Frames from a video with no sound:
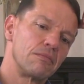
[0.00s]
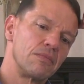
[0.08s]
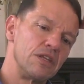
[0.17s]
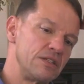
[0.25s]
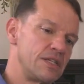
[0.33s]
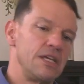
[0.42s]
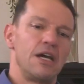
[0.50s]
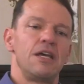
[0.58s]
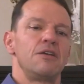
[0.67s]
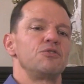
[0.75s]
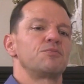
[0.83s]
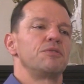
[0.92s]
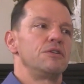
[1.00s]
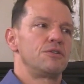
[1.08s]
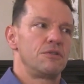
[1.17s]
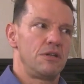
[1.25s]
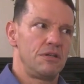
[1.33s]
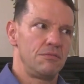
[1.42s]
The CIA was
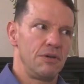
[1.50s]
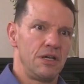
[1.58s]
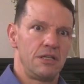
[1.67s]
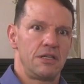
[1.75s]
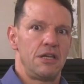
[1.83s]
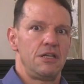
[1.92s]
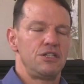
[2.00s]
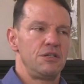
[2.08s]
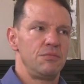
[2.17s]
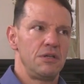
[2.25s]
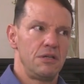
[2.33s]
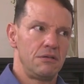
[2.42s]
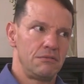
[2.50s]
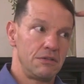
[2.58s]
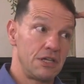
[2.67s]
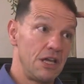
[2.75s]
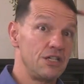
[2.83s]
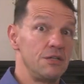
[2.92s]
penetrated by the KGB. The
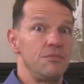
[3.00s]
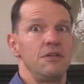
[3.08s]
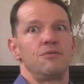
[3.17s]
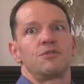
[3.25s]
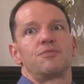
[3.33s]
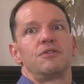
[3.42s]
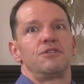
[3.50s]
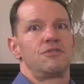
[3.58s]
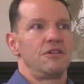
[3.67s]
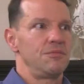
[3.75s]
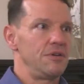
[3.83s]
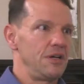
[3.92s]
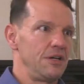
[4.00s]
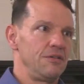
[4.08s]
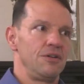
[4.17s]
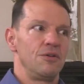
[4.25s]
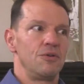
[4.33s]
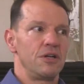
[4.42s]
KGB was penetrated by,
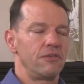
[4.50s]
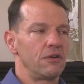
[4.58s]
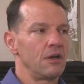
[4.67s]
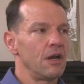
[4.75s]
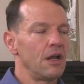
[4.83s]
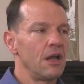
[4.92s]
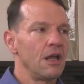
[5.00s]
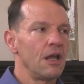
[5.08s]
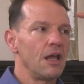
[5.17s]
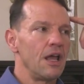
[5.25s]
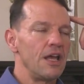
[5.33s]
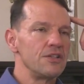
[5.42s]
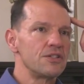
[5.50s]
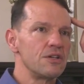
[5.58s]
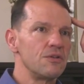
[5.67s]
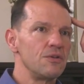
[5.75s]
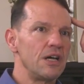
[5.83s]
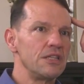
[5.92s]
whatever. And
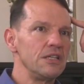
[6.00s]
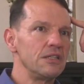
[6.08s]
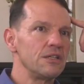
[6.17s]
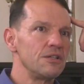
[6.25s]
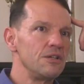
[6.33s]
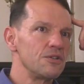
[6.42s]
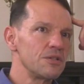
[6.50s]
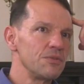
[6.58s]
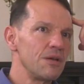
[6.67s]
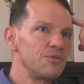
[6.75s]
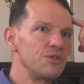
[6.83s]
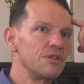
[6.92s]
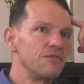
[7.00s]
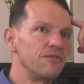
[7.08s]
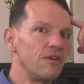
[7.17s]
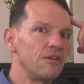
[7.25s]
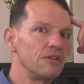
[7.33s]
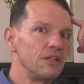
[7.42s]
so I think that, sometimes you can
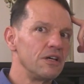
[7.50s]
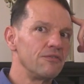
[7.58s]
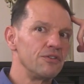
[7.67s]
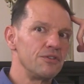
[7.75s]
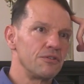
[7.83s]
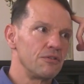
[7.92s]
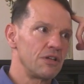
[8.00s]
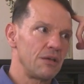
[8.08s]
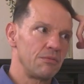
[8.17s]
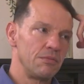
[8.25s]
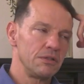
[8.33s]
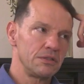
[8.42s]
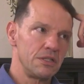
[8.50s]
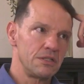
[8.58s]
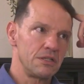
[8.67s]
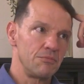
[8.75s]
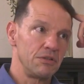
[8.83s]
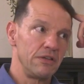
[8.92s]
fall in love with your own capabilities
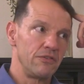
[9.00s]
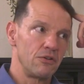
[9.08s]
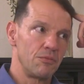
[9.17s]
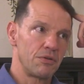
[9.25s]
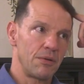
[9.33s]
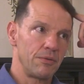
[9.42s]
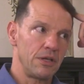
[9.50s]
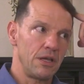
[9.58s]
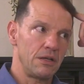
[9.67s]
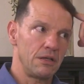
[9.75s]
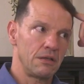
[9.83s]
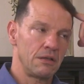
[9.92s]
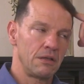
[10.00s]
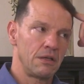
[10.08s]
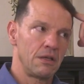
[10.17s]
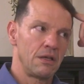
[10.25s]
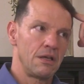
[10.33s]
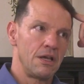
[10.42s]
and believe your own propaganda.
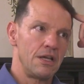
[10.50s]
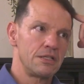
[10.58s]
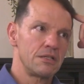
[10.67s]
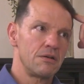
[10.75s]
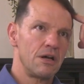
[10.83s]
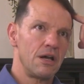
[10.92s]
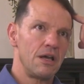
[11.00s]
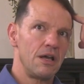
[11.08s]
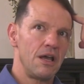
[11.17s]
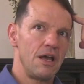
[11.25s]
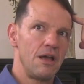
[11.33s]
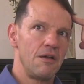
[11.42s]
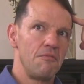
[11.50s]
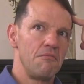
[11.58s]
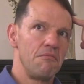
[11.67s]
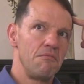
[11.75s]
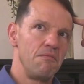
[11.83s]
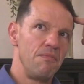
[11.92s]
And so
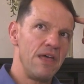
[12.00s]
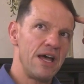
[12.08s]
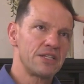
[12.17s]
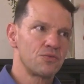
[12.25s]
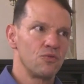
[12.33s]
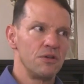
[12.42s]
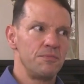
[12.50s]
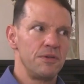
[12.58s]
that's one